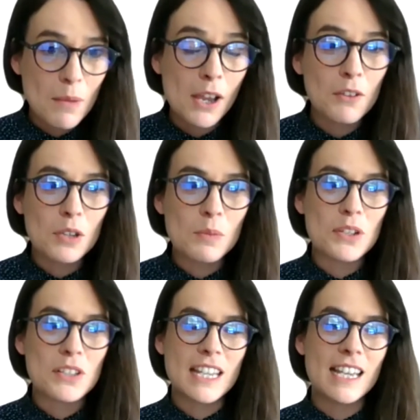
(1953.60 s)
my own
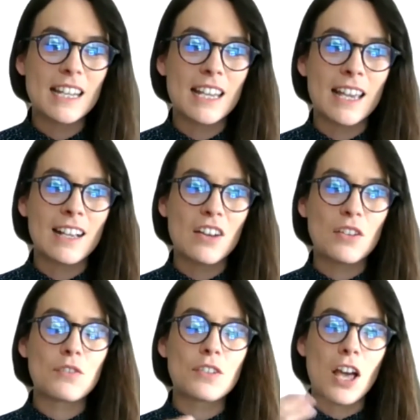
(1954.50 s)
community, in a kind
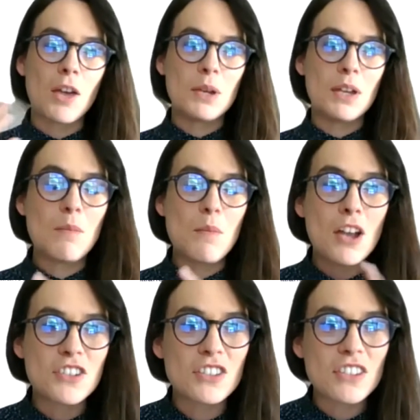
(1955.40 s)
of climate
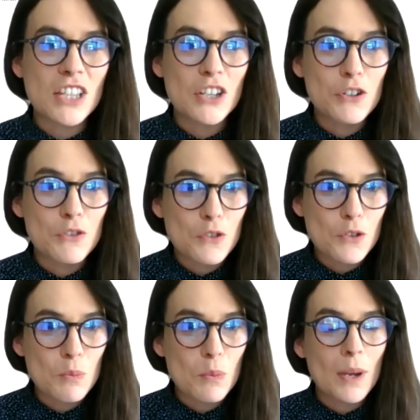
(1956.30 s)
emergency group,